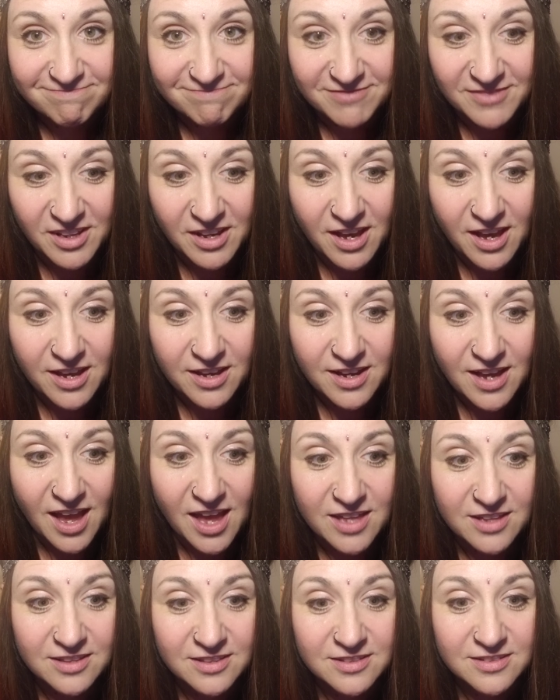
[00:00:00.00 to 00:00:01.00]
Okay?
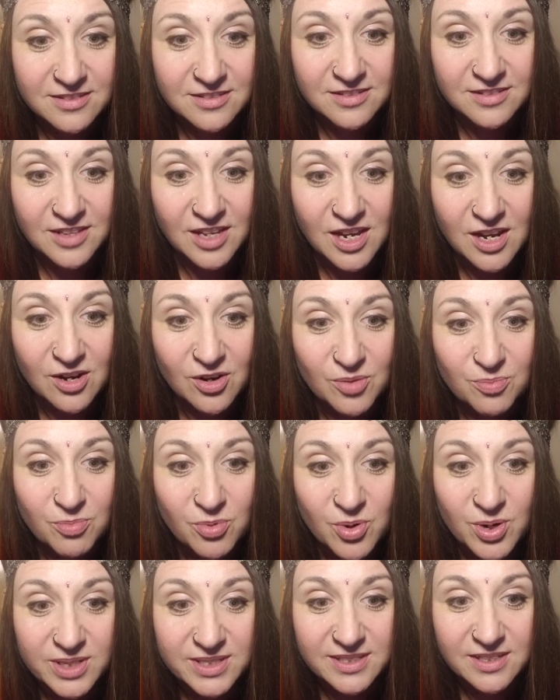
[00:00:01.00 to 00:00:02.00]
And they're
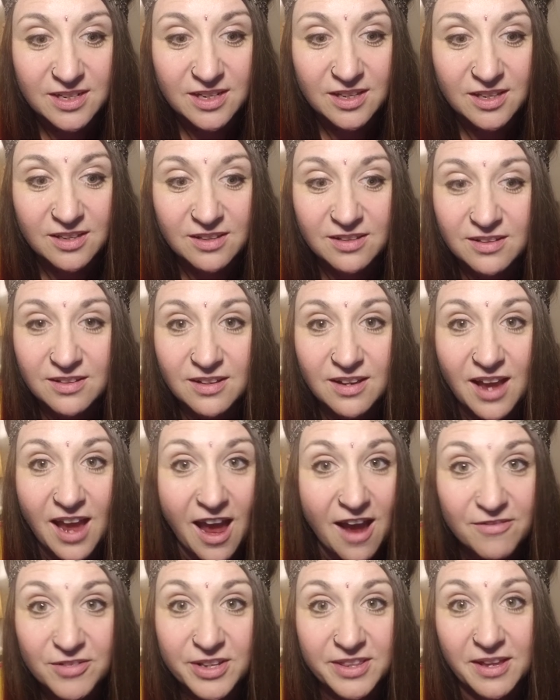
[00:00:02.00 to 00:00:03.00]
poisoning
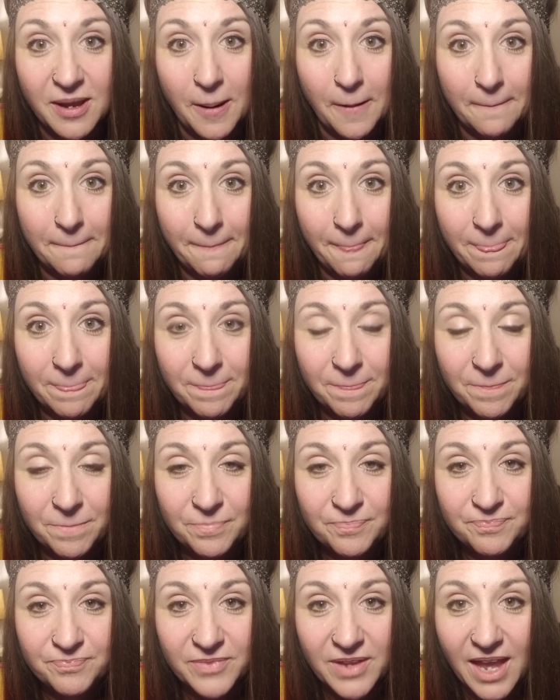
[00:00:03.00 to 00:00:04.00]
everything
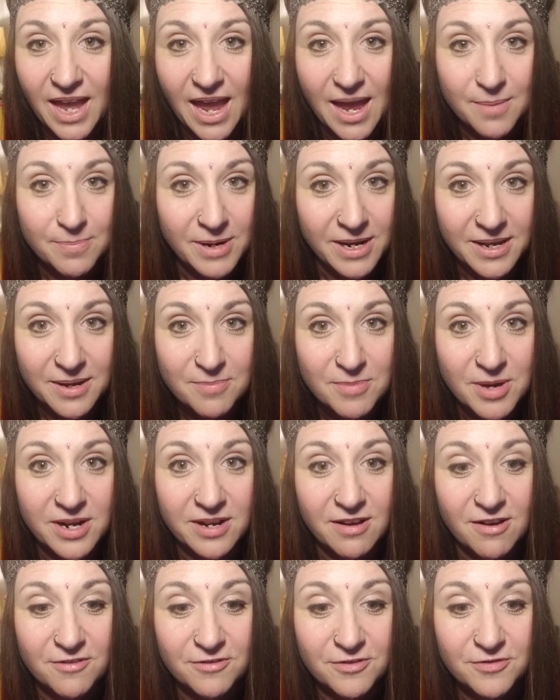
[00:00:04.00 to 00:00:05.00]
and making money
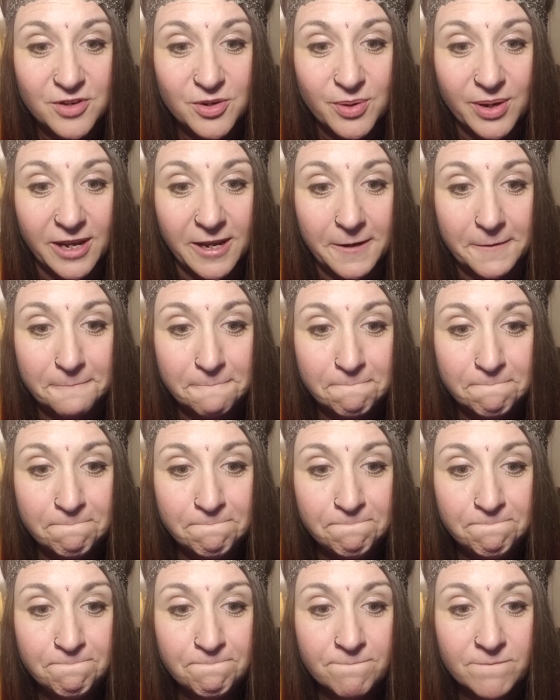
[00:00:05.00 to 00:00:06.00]
off of doing it.
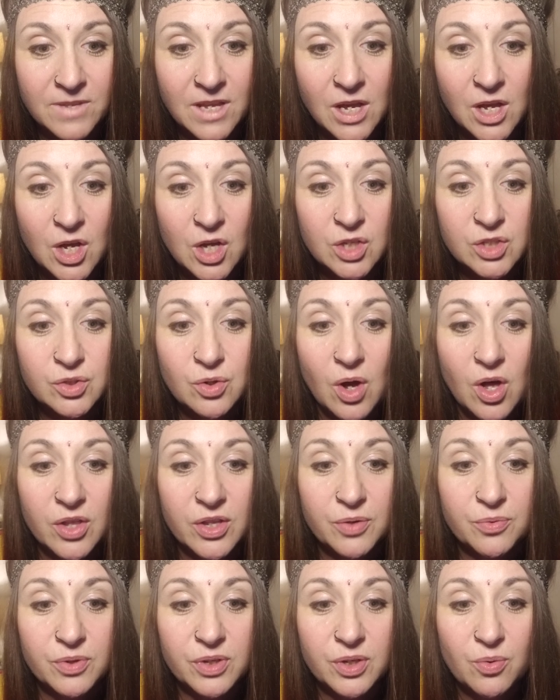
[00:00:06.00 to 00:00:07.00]
So all
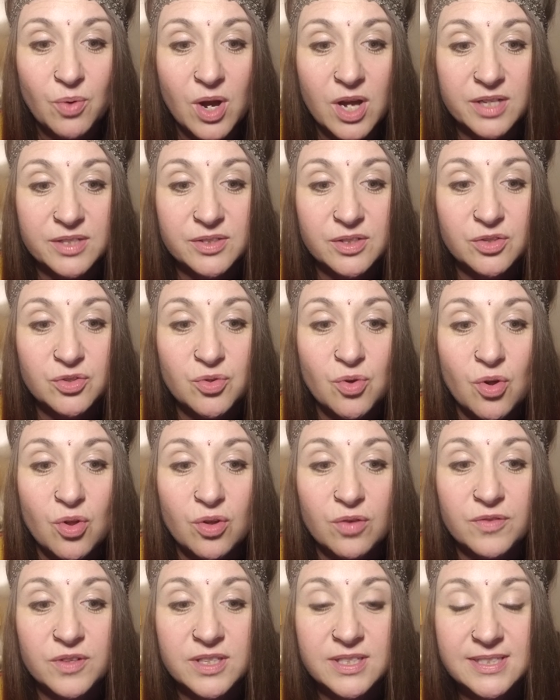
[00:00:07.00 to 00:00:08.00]
they really want is control
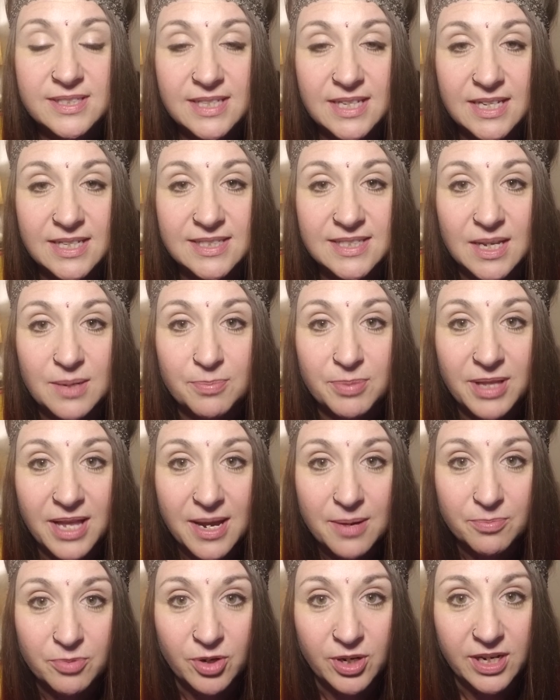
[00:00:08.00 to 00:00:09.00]
over the seeds and
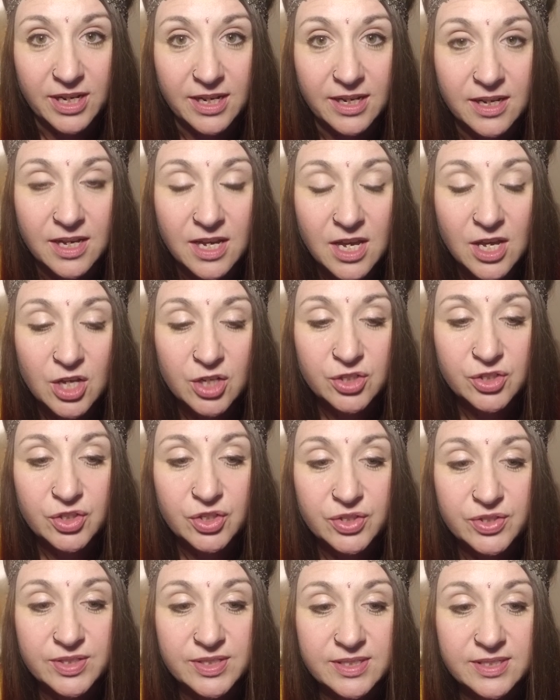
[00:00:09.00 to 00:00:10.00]
plant breeding to
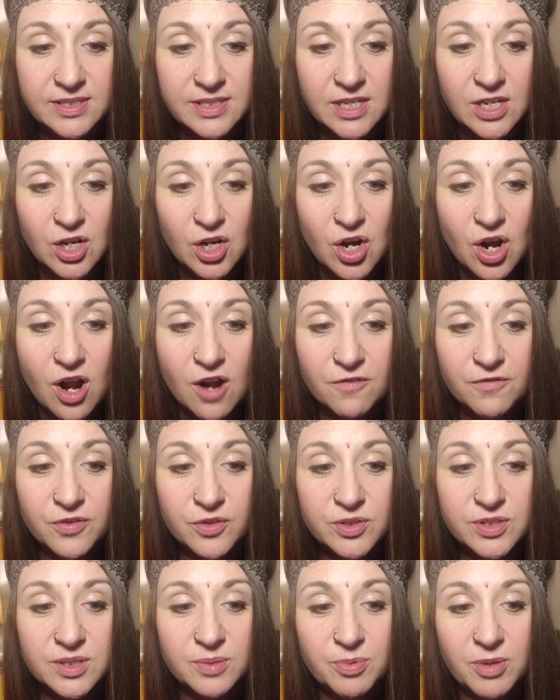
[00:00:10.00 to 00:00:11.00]
steer our
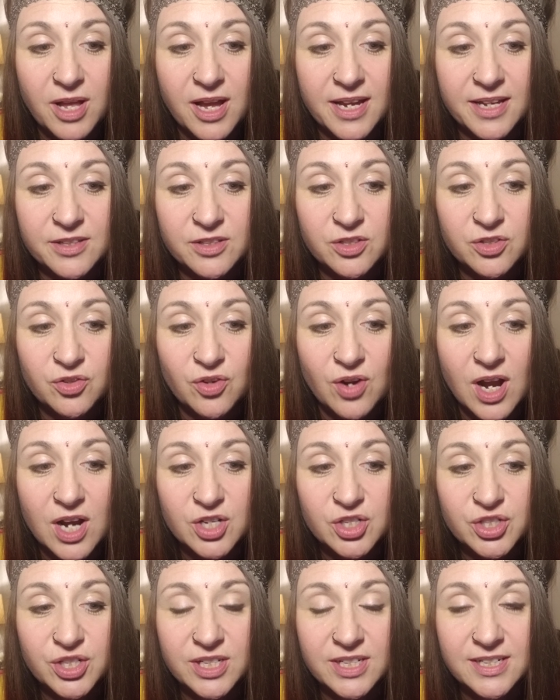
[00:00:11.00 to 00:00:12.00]
food supply in the
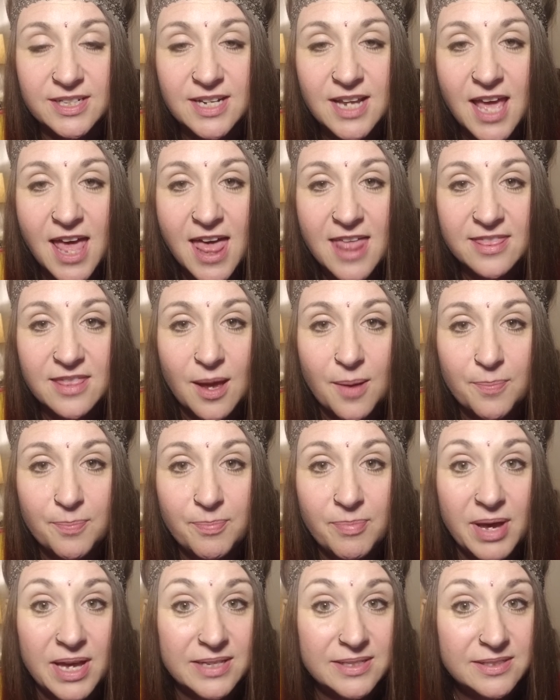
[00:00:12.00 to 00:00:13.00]
direction that
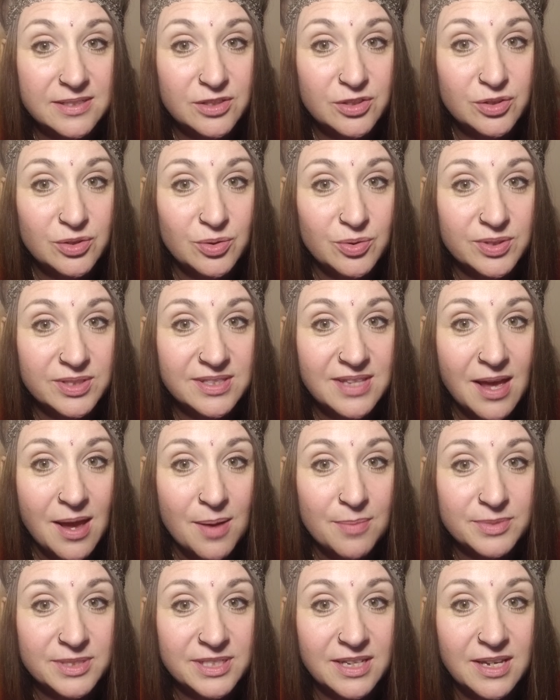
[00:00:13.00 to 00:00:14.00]
best suits
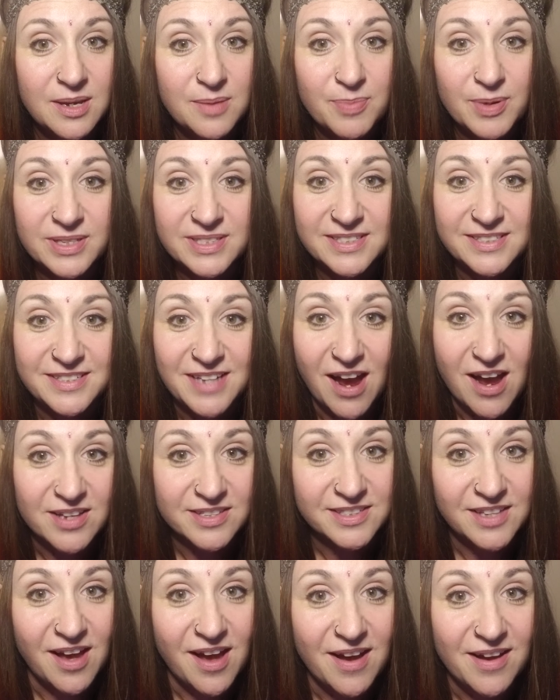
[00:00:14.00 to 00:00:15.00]
them to keep us
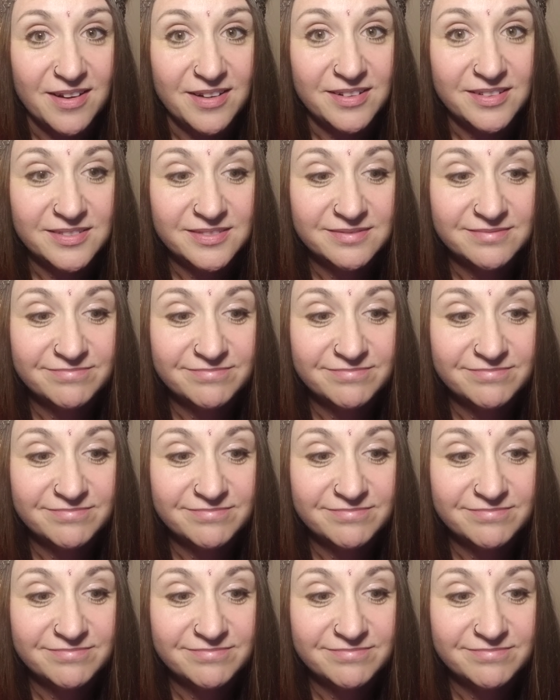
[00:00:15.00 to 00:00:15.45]
docile